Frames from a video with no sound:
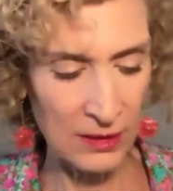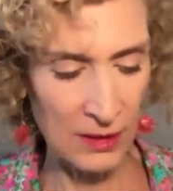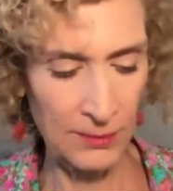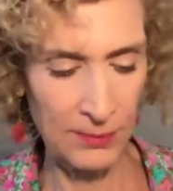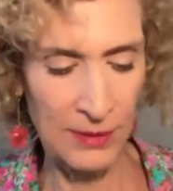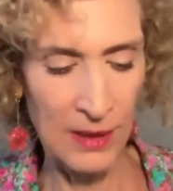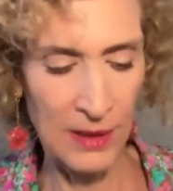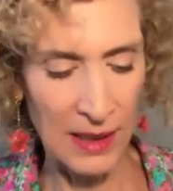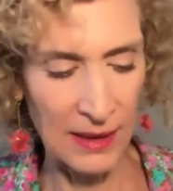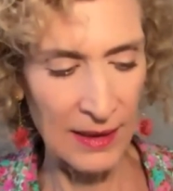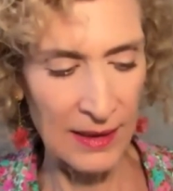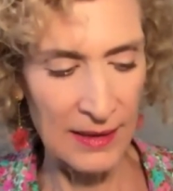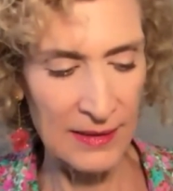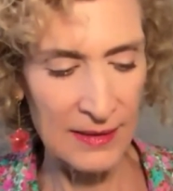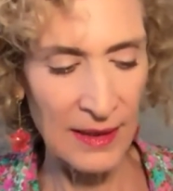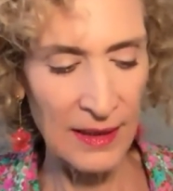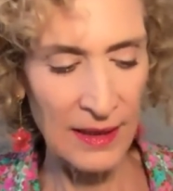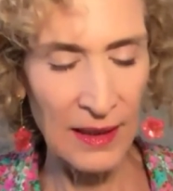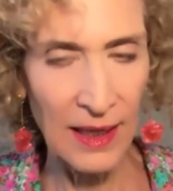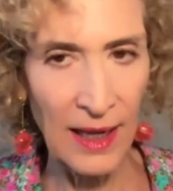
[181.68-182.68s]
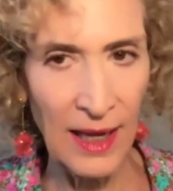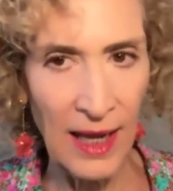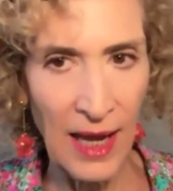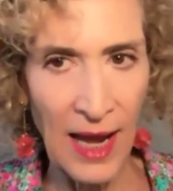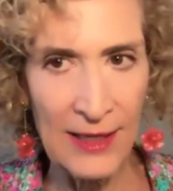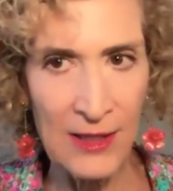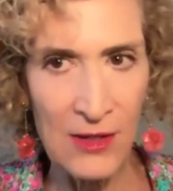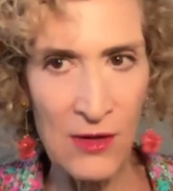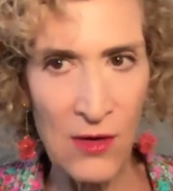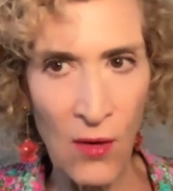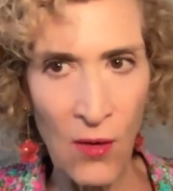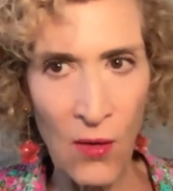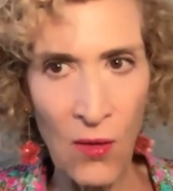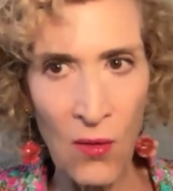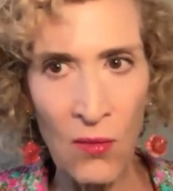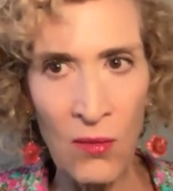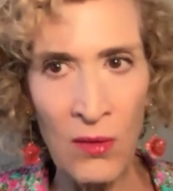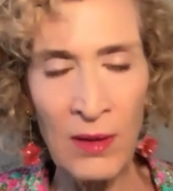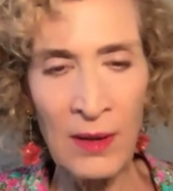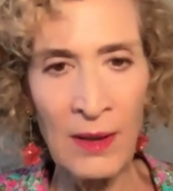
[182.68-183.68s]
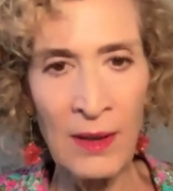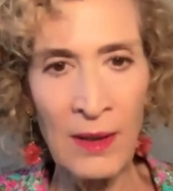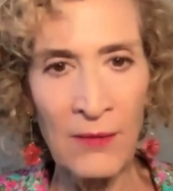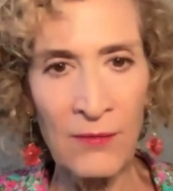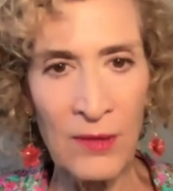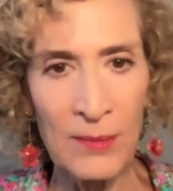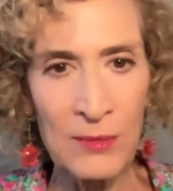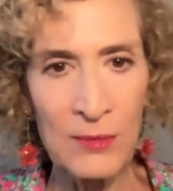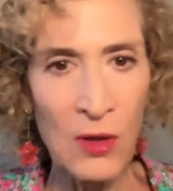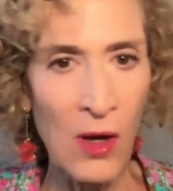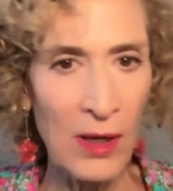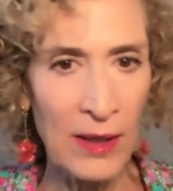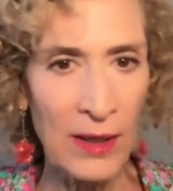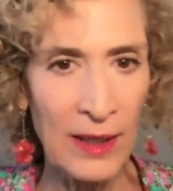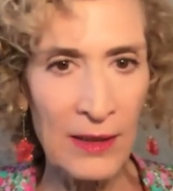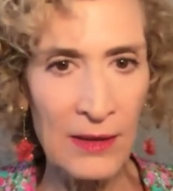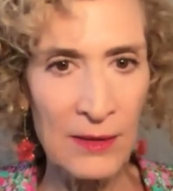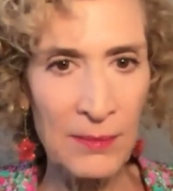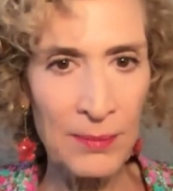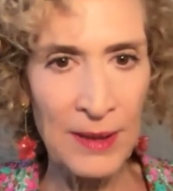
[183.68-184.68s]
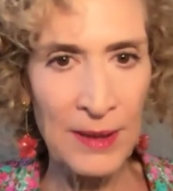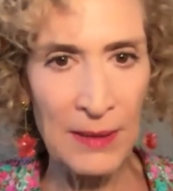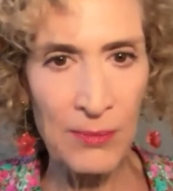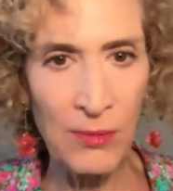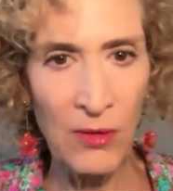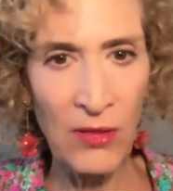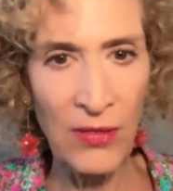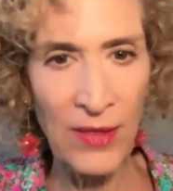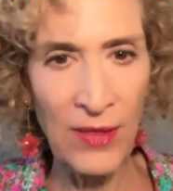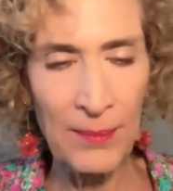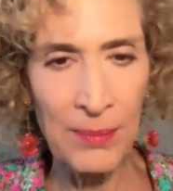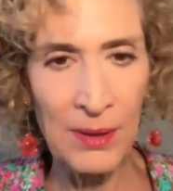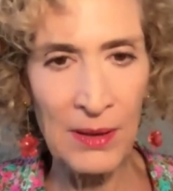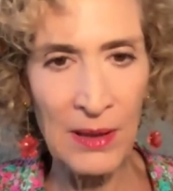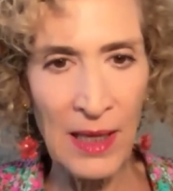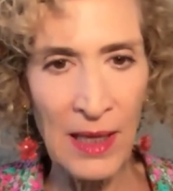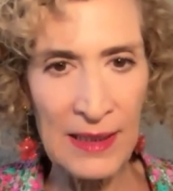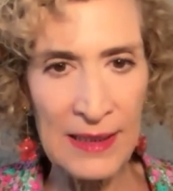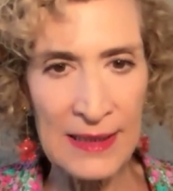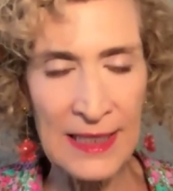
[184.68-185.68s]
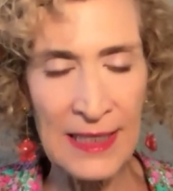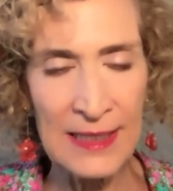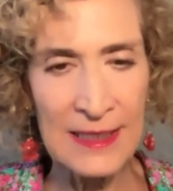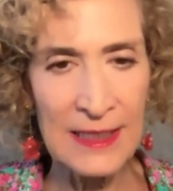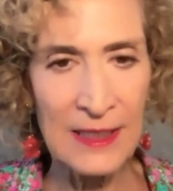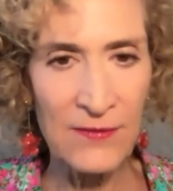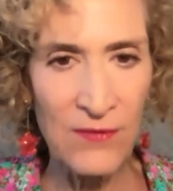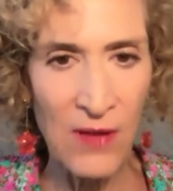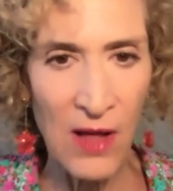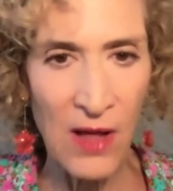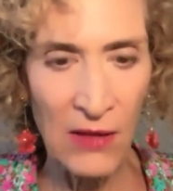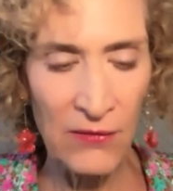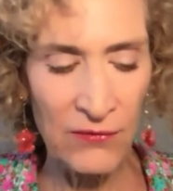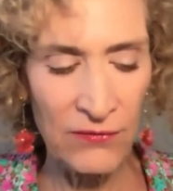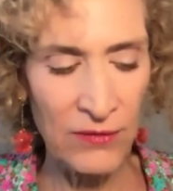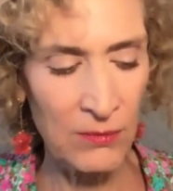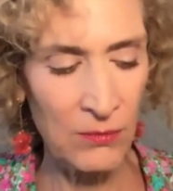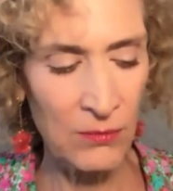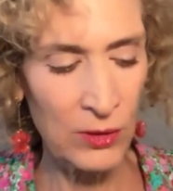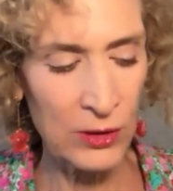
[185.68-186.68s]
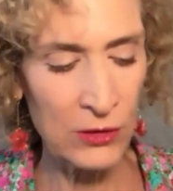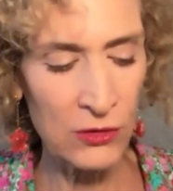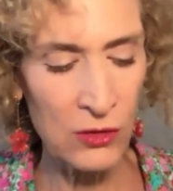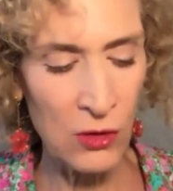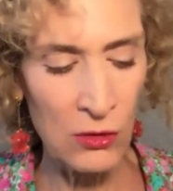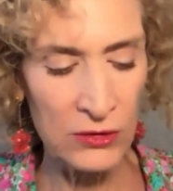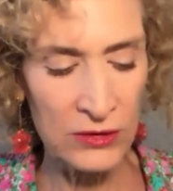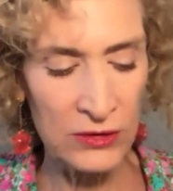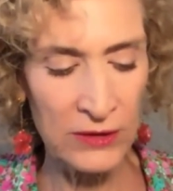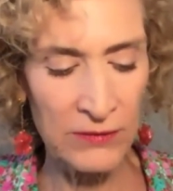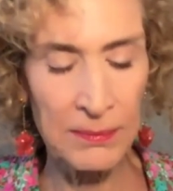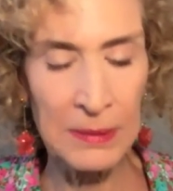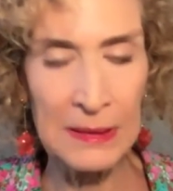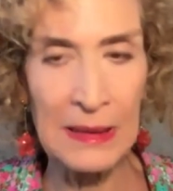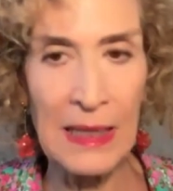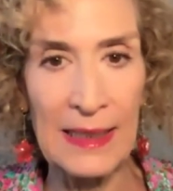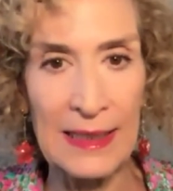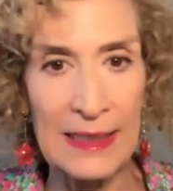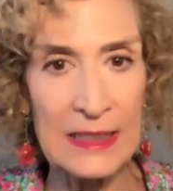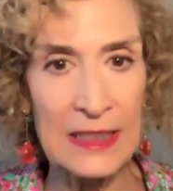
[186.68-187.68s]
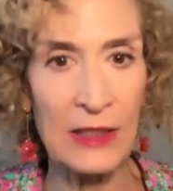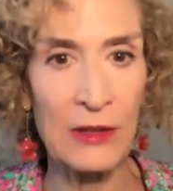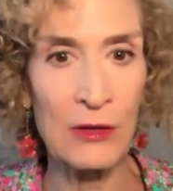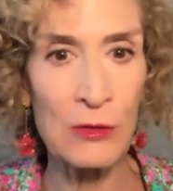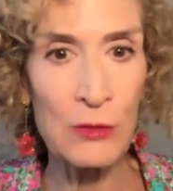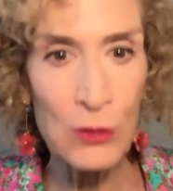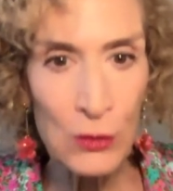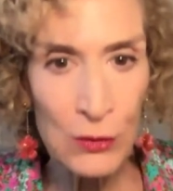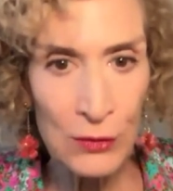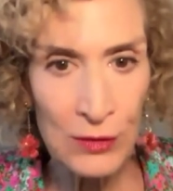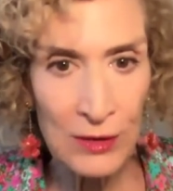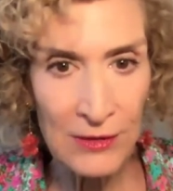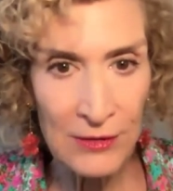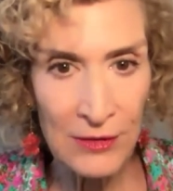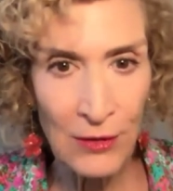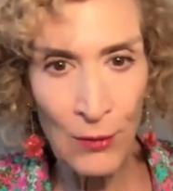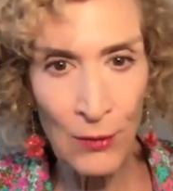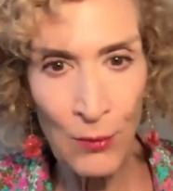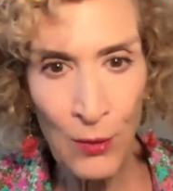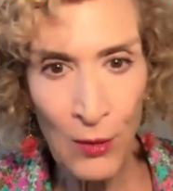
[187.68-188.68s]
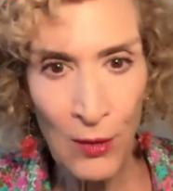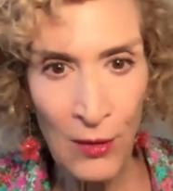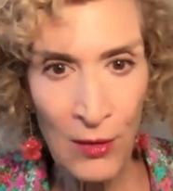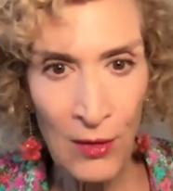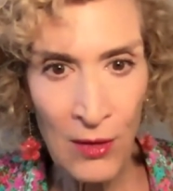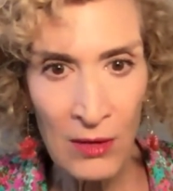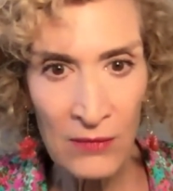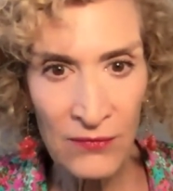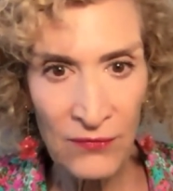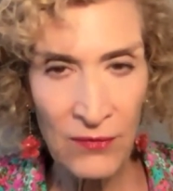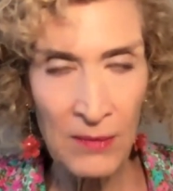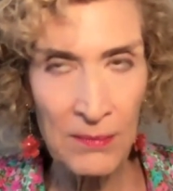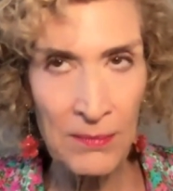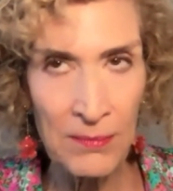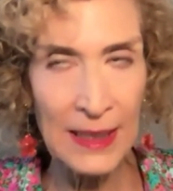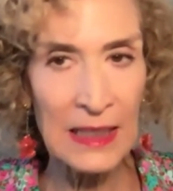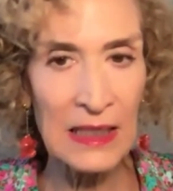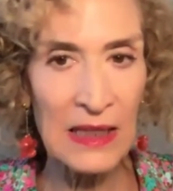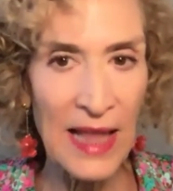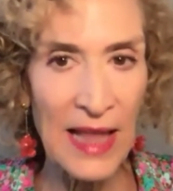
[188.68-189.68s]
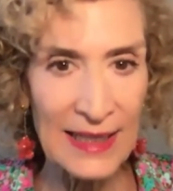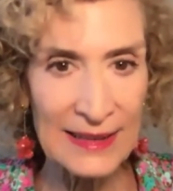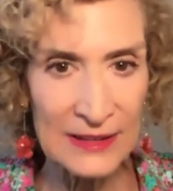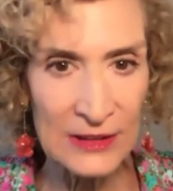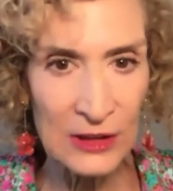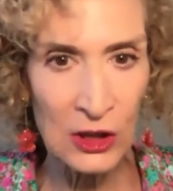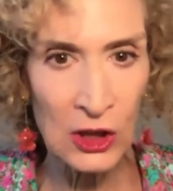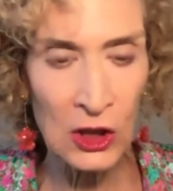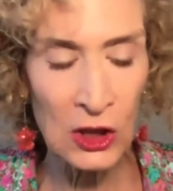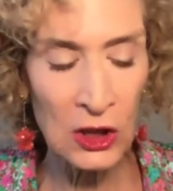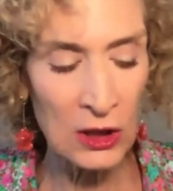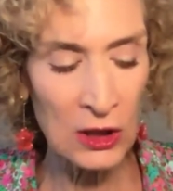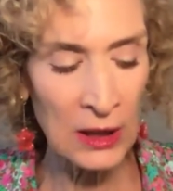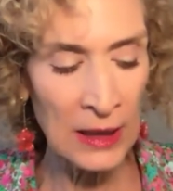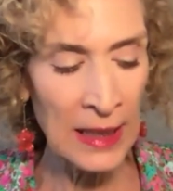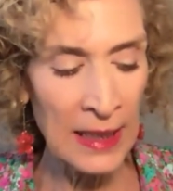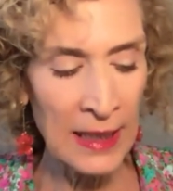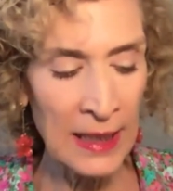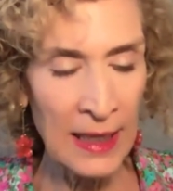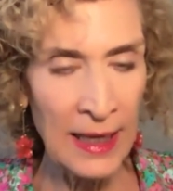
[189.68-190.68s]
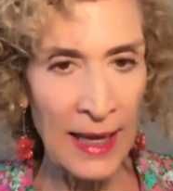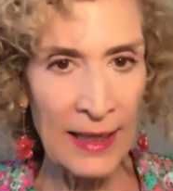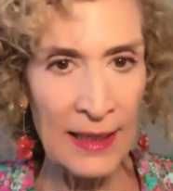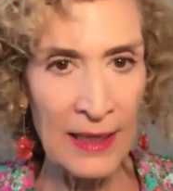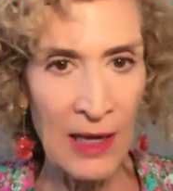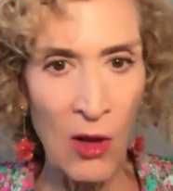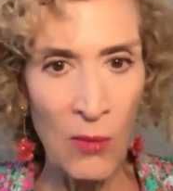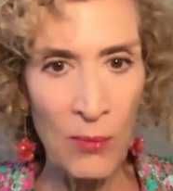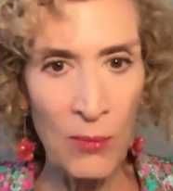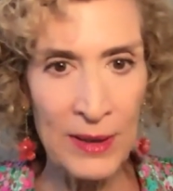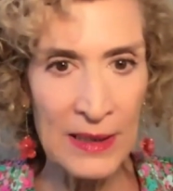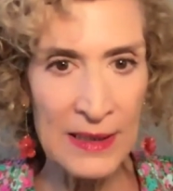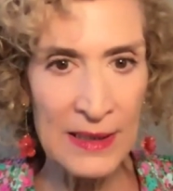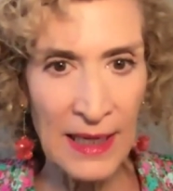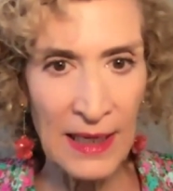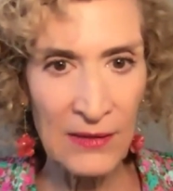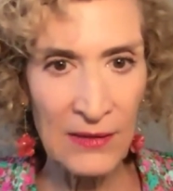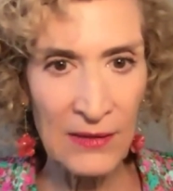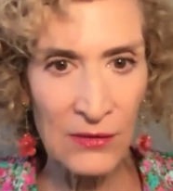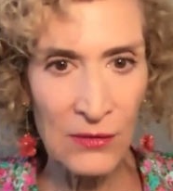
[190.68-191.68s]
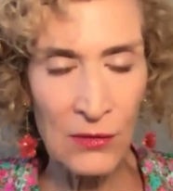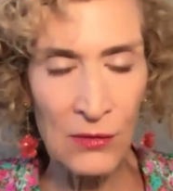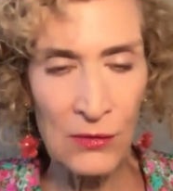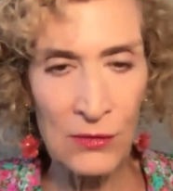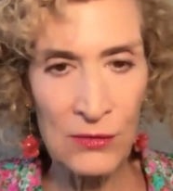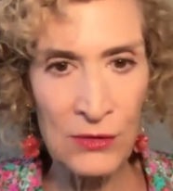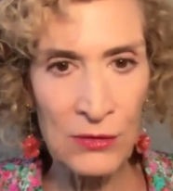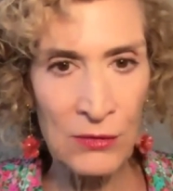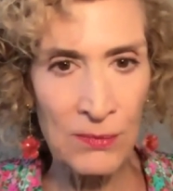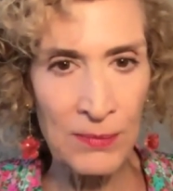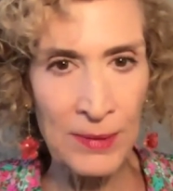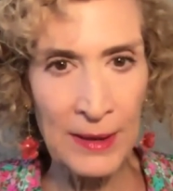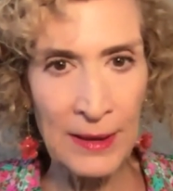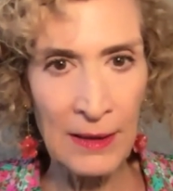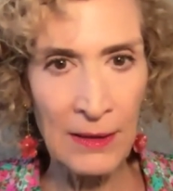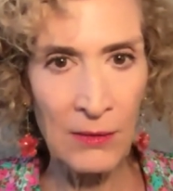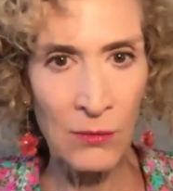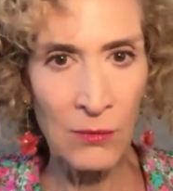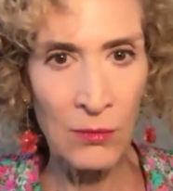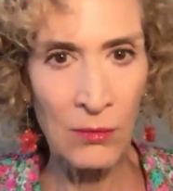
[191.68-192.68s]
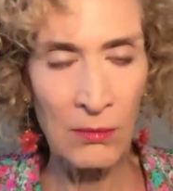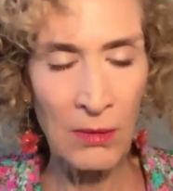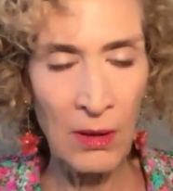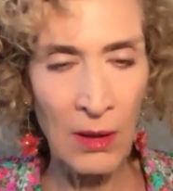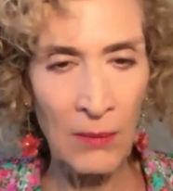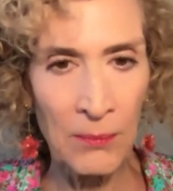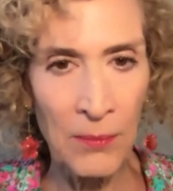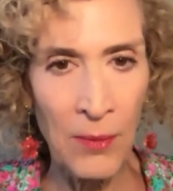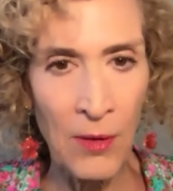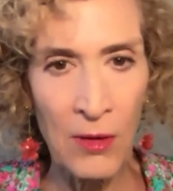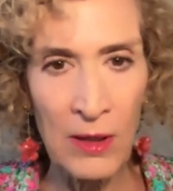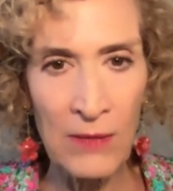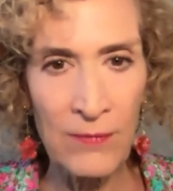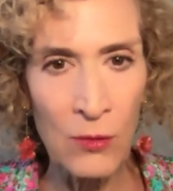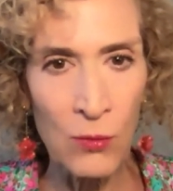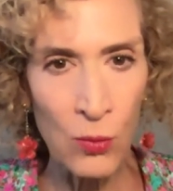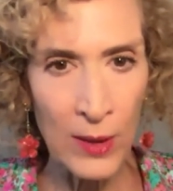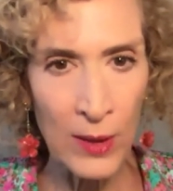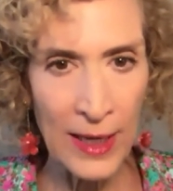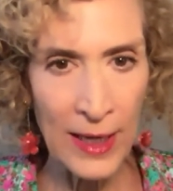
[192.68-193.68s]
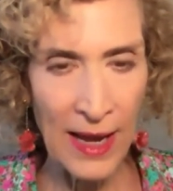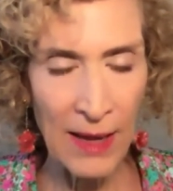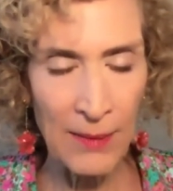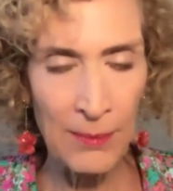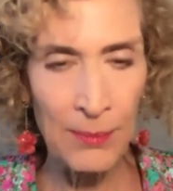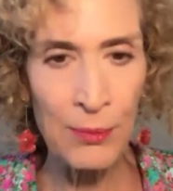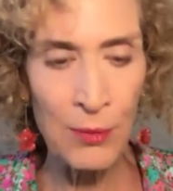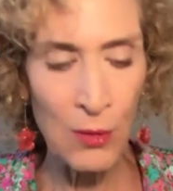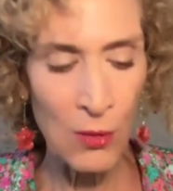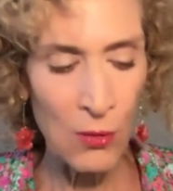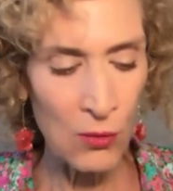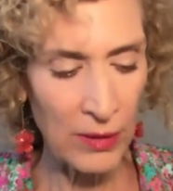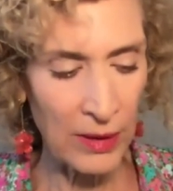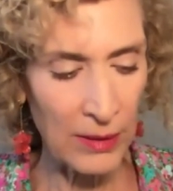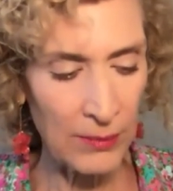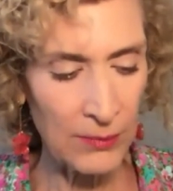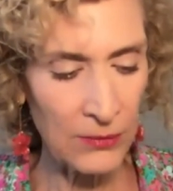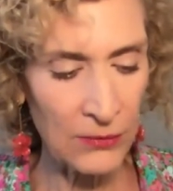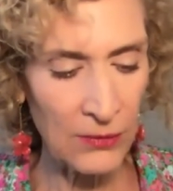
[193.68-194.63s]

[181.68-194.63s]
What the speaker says: on Pilates. And I know from talking to people that Pilates has evolved from when Joseph Pilates introduced it to the world, from being classical and helping dancers to being part of a rehab program.